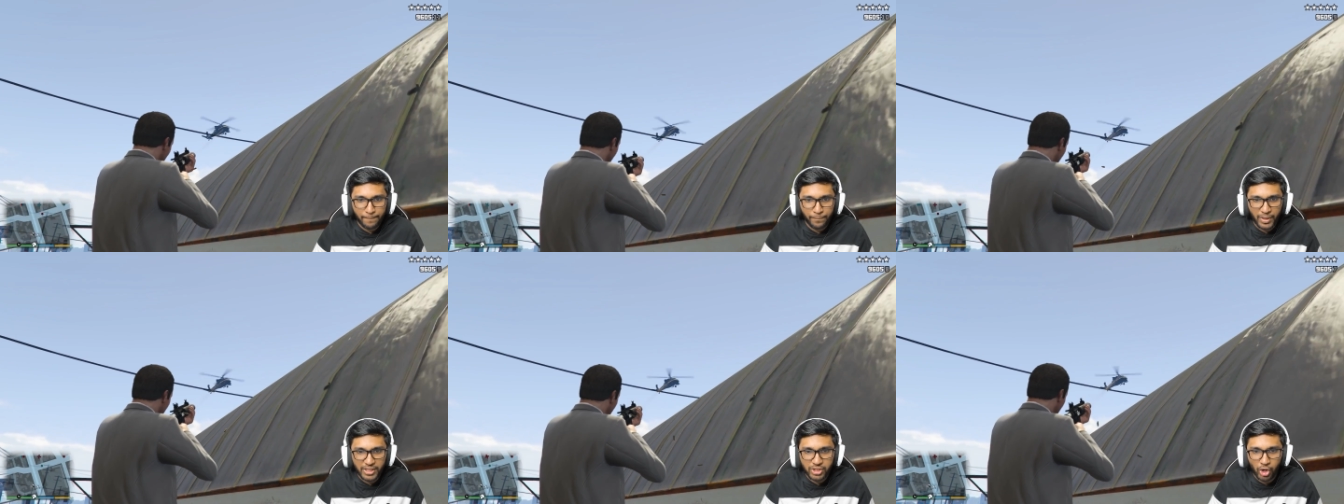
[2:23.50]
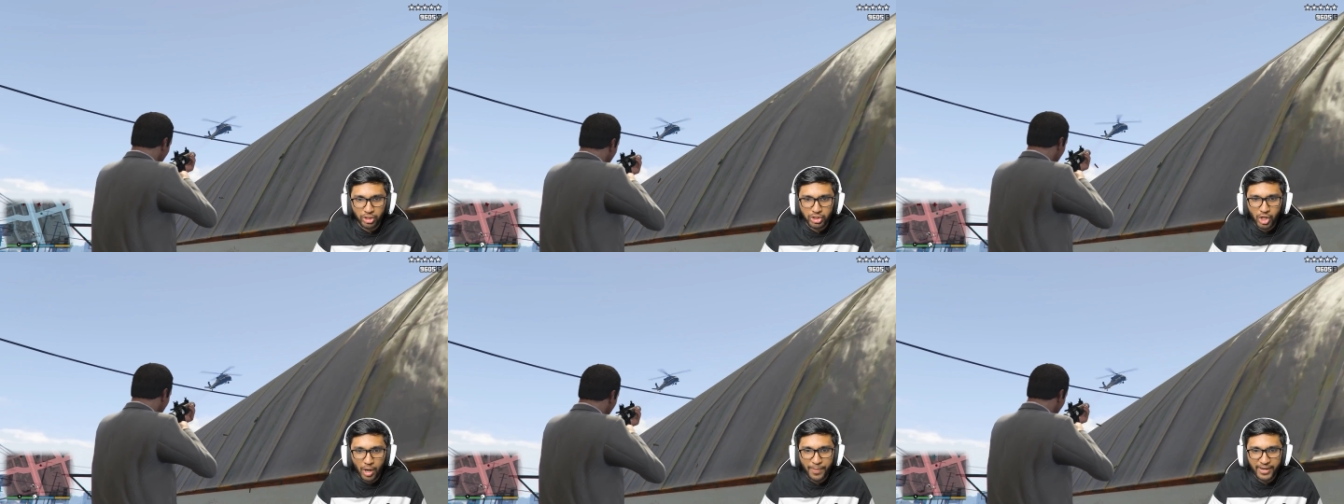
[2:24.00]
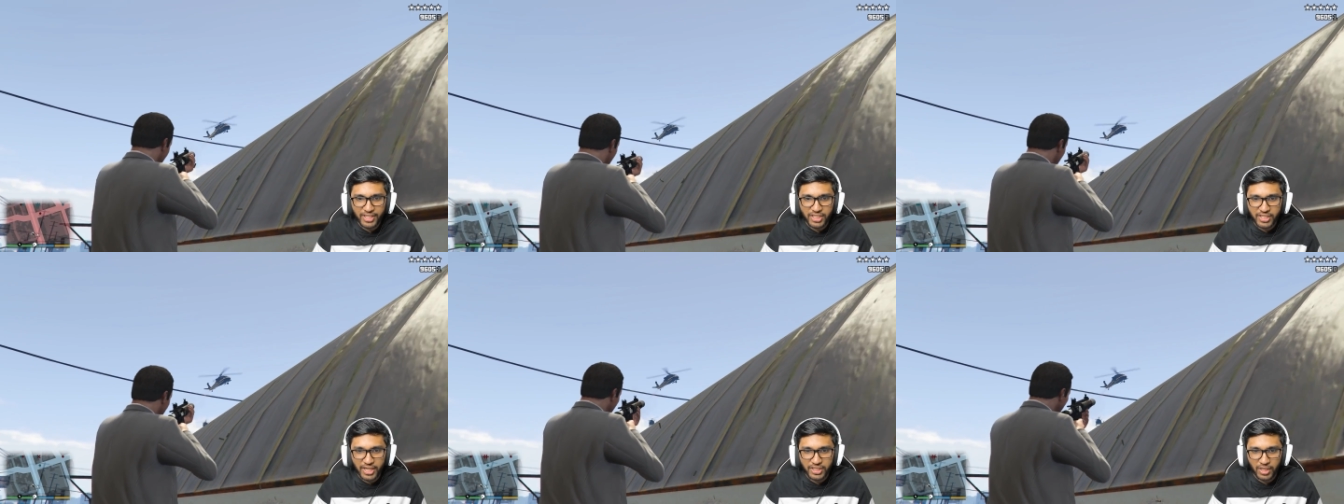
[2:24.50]
Please don't stop at this
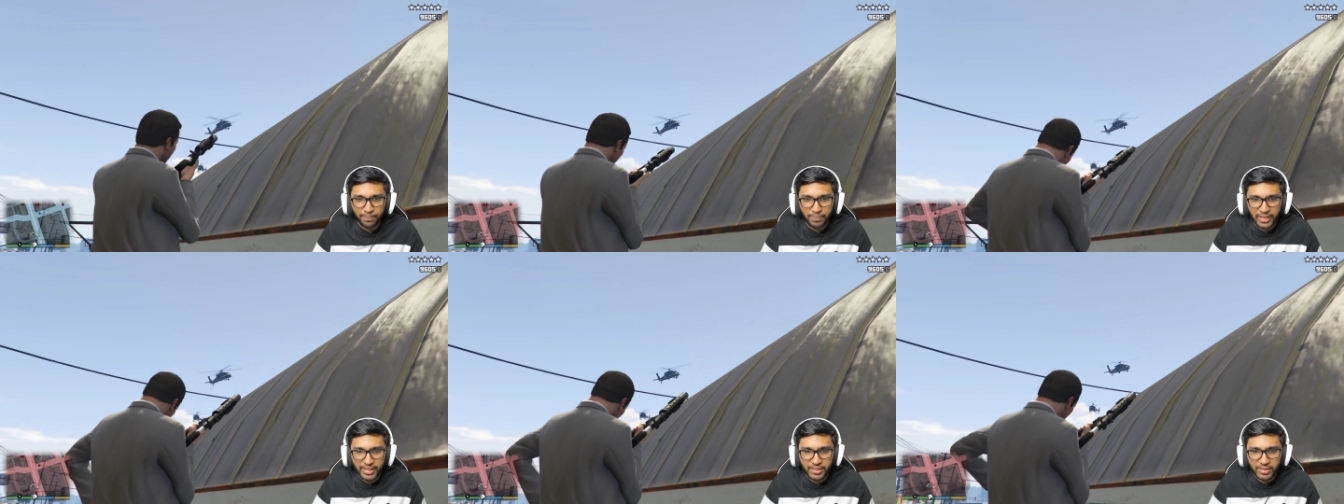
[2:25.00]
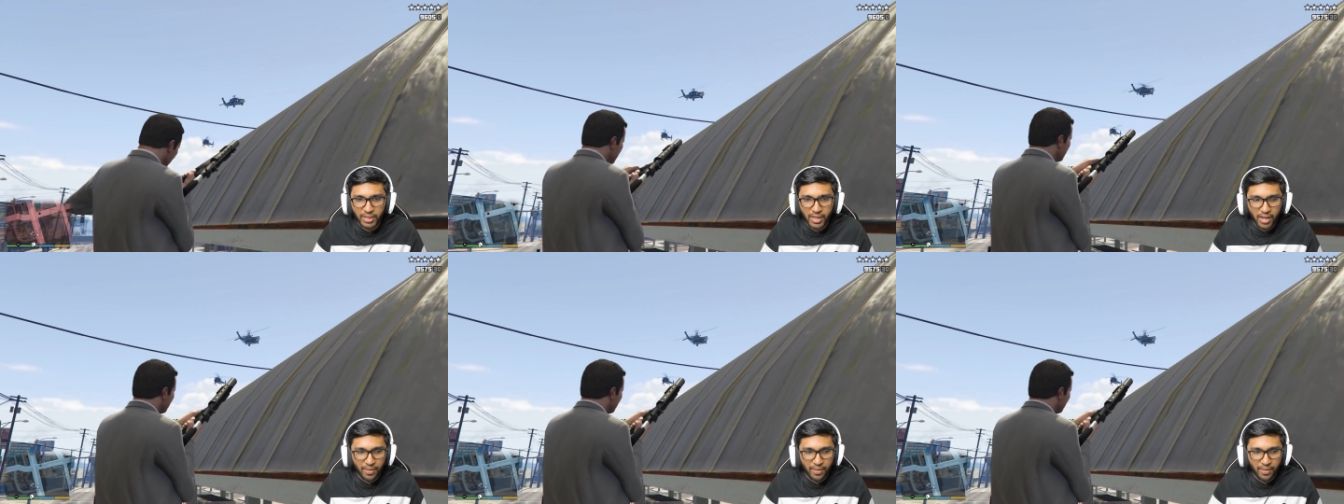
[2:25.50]
station, please.